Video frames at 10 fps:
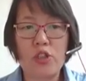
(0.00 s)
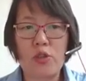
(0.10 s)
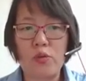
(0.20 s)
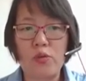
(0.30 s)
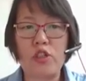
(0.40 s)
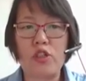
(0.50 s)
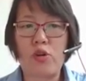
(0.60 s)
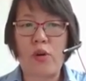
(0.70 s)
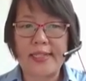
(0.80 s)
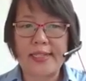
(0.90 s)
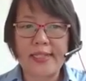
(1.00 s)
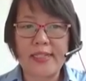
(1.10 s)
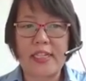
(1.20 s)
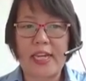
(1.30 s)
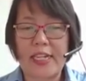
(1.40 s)
to the
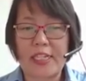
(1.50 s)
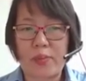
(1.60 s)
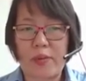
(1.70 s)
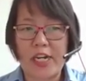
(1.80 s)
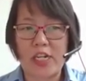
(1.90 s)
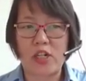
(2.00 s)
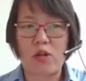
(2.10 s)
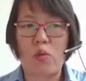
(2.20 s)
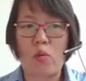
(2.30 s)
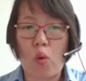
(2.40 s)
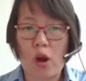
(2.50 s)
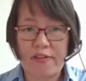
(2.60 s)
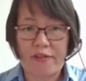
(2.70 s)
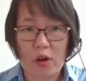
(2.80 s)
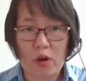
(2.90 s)
transient expression
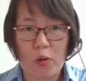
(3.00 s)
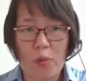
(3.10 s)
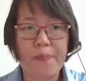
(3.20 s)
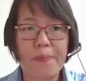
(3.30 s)
workflow.